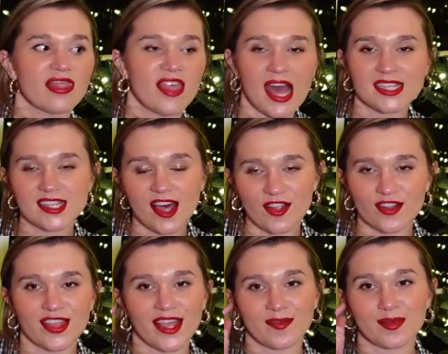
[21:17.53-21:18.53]
That's the other
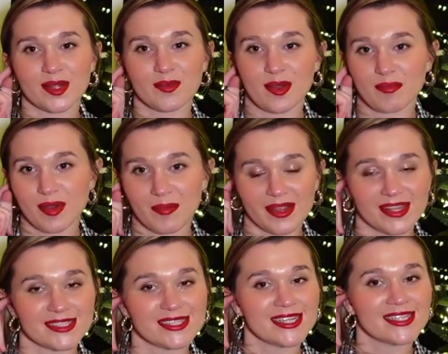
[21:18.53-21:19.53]
thing I really want to put on my
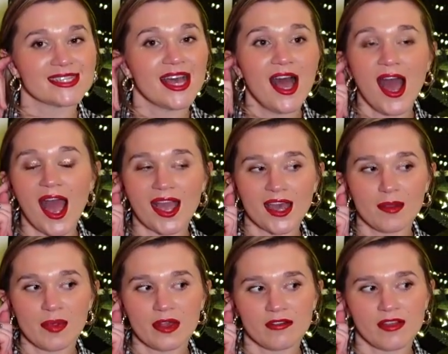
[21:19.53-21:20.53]
list, is I got a
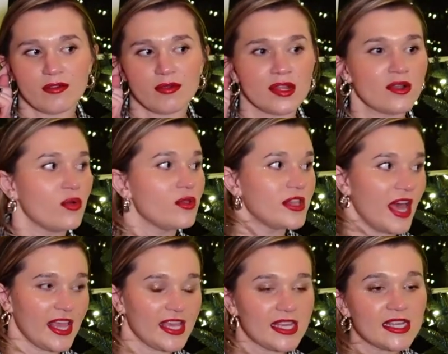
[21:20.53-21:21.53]
pair of like really cool
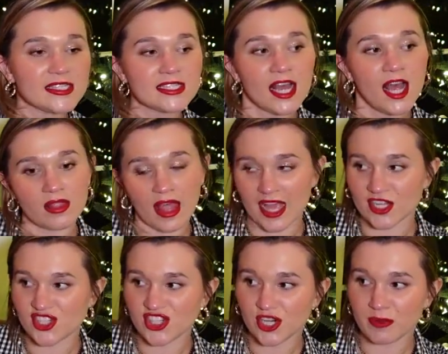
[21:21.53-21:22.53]
Nikes
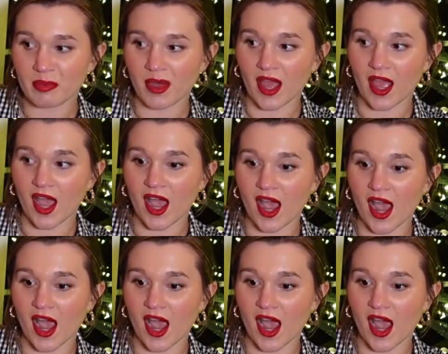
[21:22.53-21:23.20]
last year, but